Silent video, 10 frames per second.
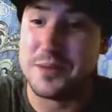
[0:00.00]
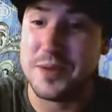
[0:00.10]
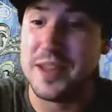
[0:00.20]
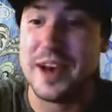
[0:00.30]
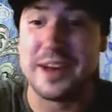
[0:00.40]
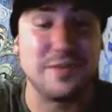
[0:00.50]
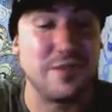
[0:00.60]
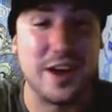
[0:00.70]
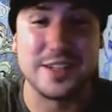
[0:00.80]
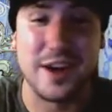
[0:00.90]
To me, that
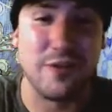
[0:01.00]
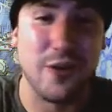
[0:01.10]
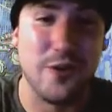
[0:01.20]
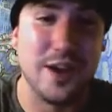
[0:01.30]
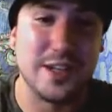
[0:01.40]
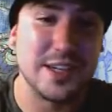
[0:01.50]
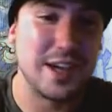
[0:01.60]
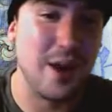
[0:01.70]
defines off-road racing.